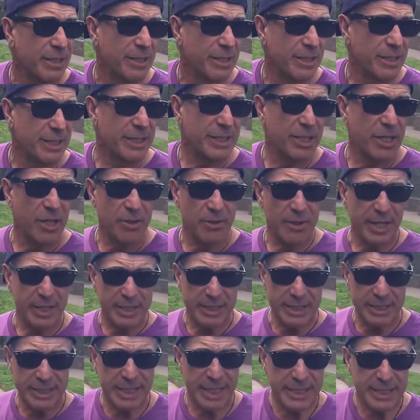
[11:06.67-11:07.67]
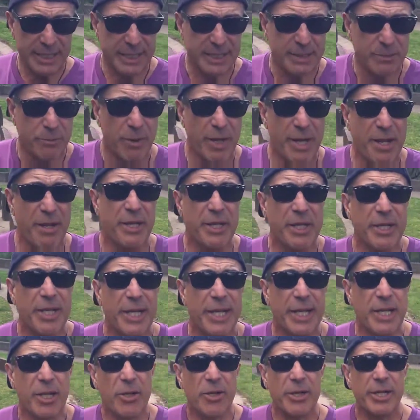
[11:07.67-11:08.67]
that's one of the
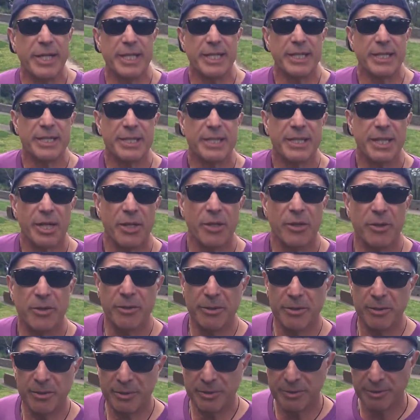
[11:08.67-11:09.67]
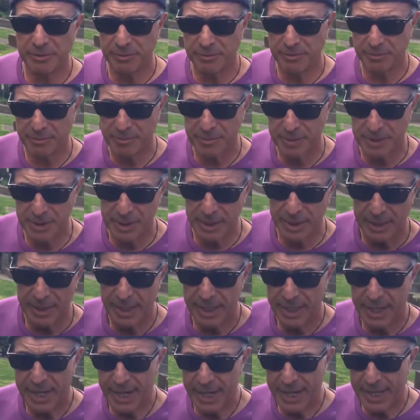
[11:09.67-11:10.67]
key learnings. So
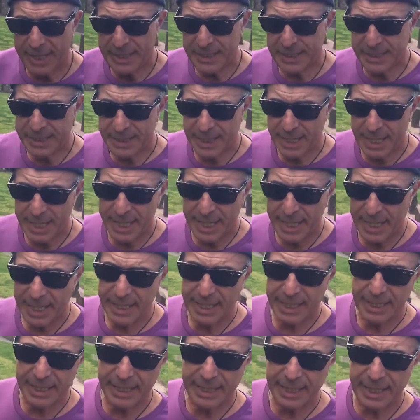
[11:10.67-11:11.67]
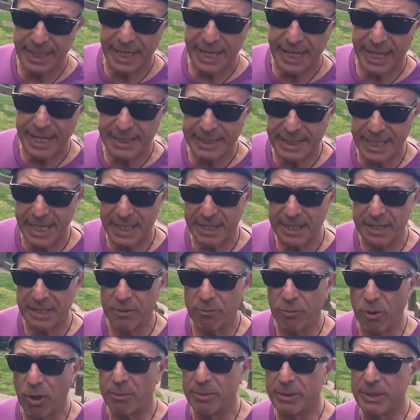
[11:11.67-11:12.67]
as Anthony
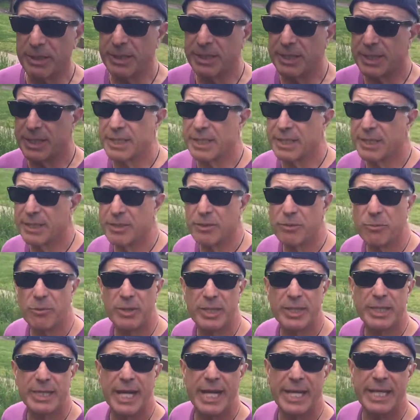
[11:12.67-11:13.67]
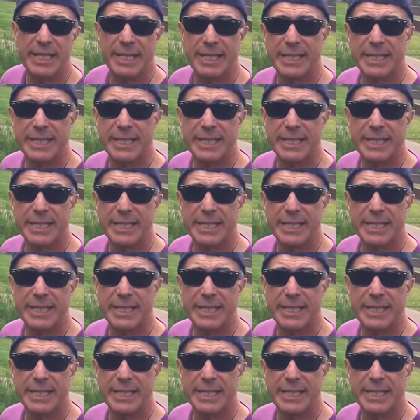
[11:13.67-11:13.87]
Robbins would say in his